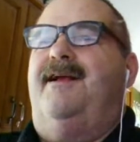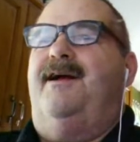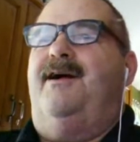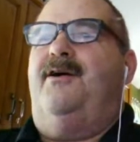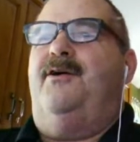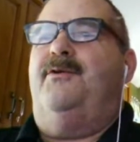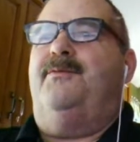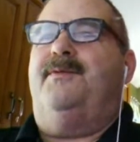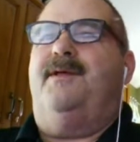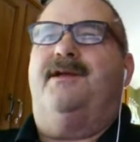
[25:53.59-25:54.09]
I
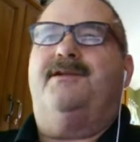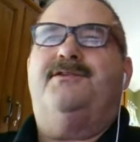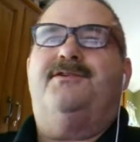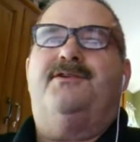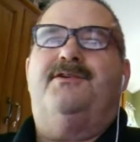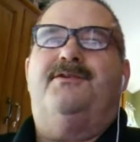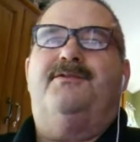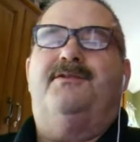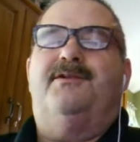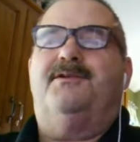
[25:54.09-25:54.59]
hope that
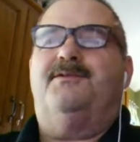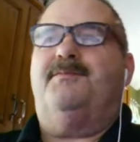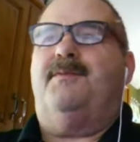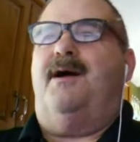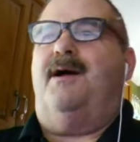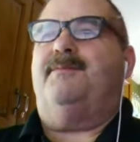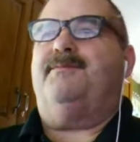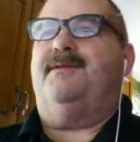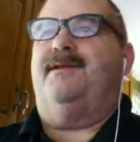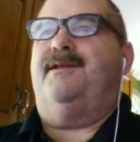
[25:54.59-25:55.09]
you just
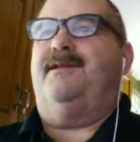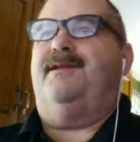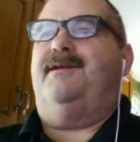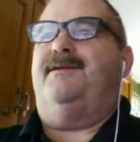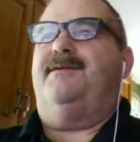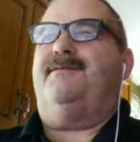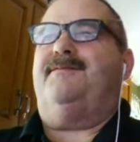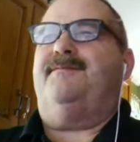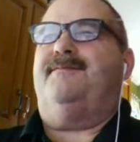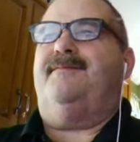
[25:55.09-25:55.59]
popped in
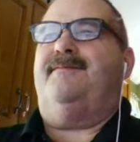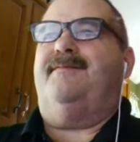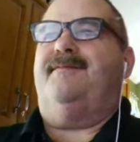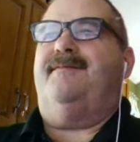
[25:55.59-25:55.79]
here.